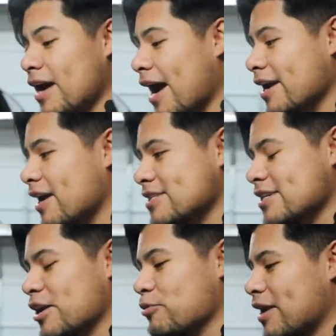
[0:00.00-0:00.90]
I got
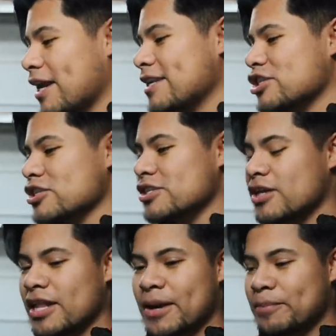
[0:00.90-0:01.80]
scared when I initially
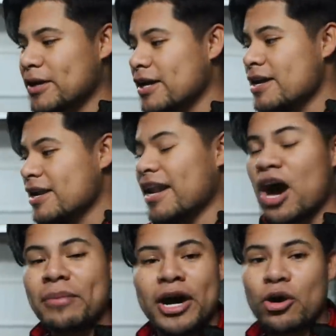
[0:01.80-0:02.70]
saw that, but
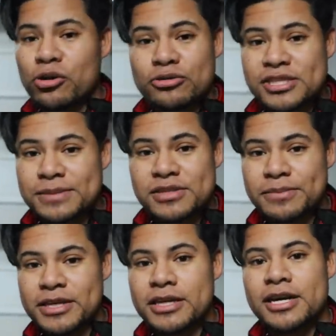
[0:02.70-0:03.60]
now my oil seems
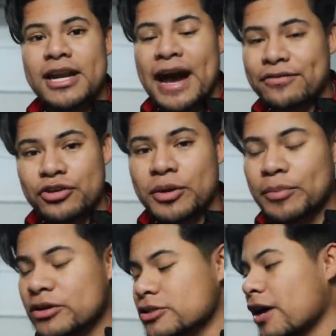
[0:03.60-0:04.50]
to be good after
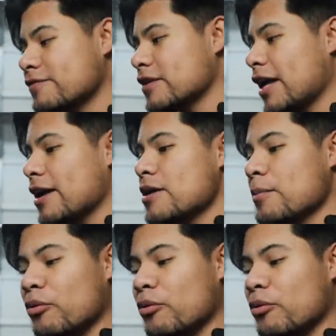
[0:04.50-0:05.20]
it burned off and that.